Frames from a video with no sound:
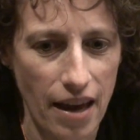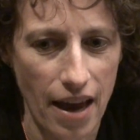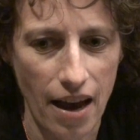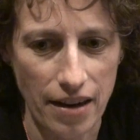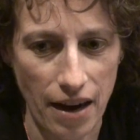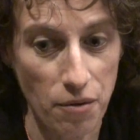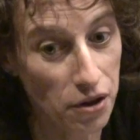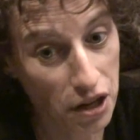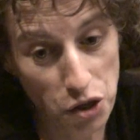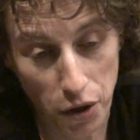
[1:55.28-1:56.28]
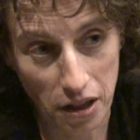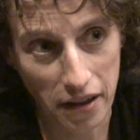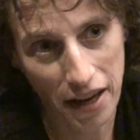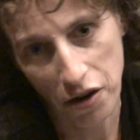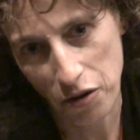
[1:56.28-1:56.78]
I really enjoyed the
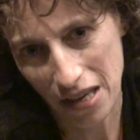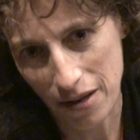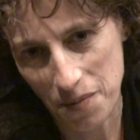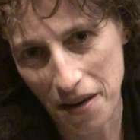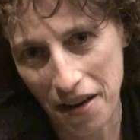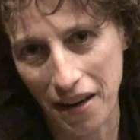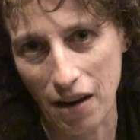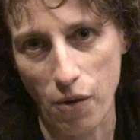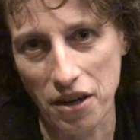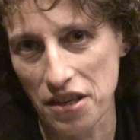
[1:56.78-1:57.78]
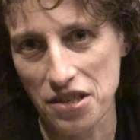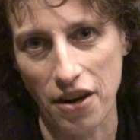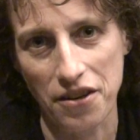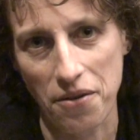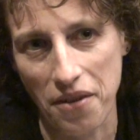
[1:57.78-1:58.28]
landowners I was meeting, and I wanted to
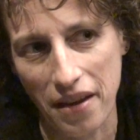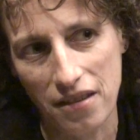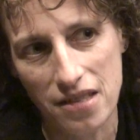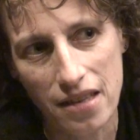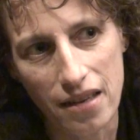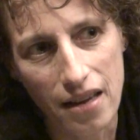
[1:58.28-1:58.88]
start new things.